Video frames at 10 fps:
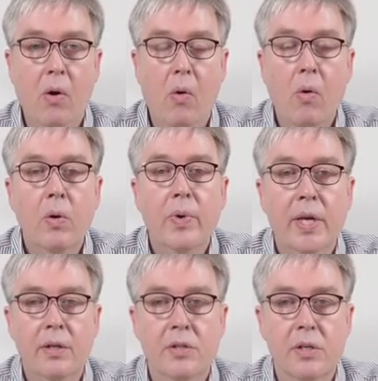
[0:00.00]
or we
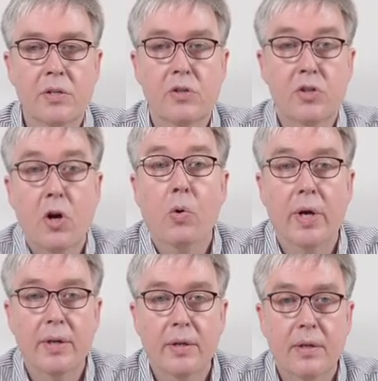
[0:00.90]
could just show
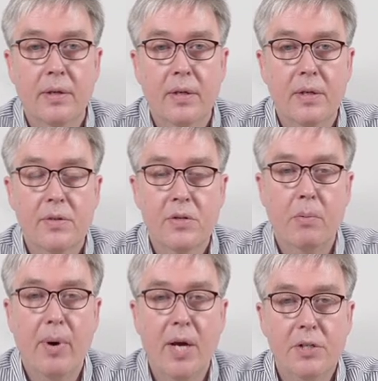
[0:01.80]
it. So
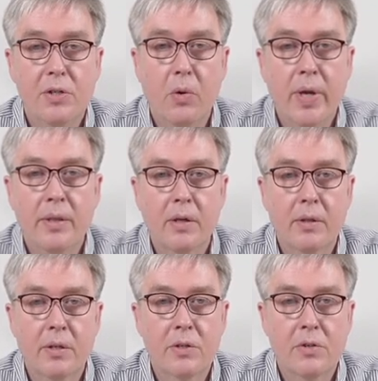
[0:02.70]
by showing the,
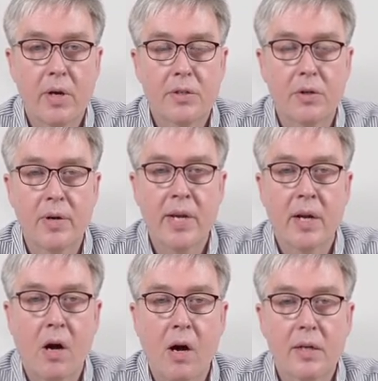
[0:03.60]
the structure in a
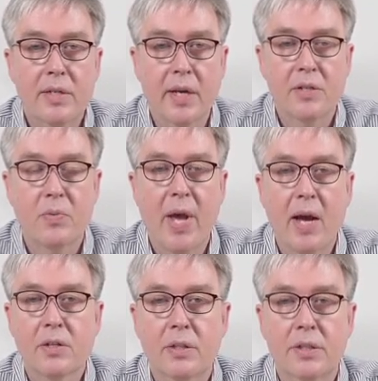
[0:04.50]
context, we
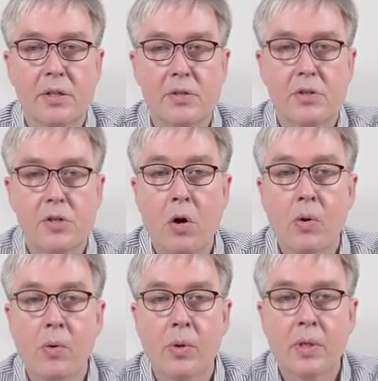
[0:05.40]
actually just
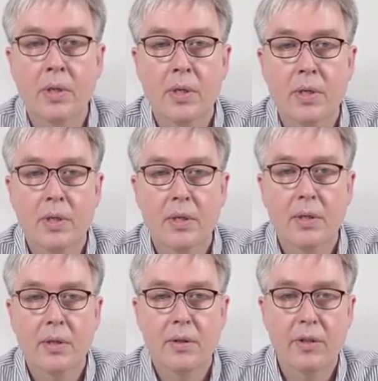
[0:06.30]
show
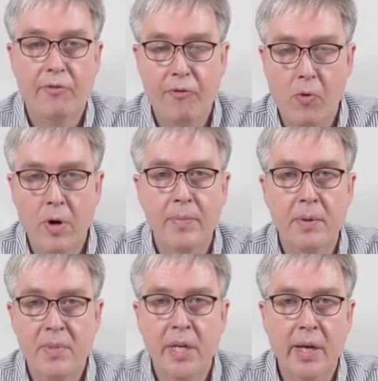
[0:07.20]
the form, the
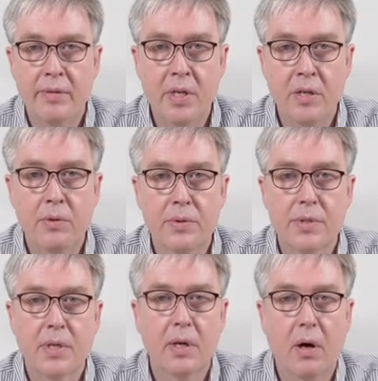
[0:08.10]
meaning, and the
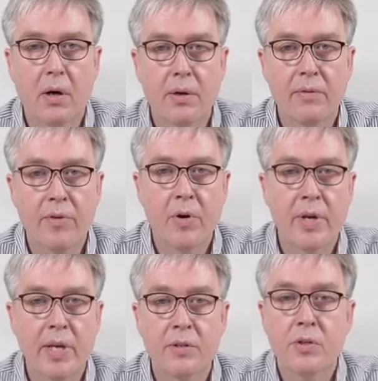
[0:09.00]
use
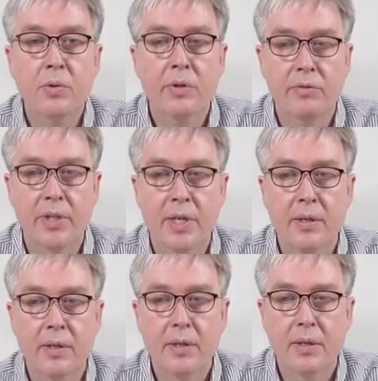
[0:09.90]
very intuitively.
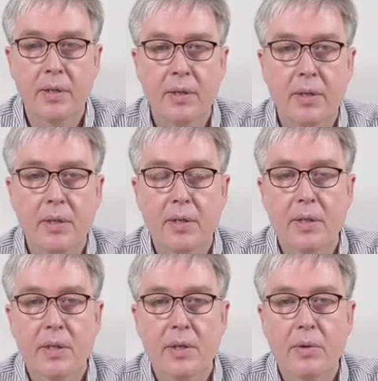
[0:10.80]

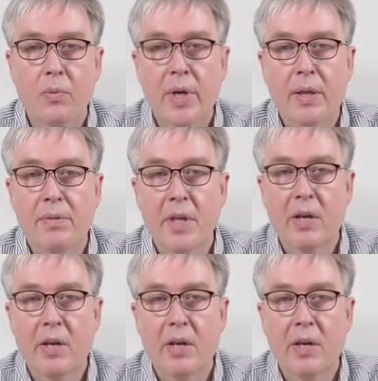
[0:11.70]
We can think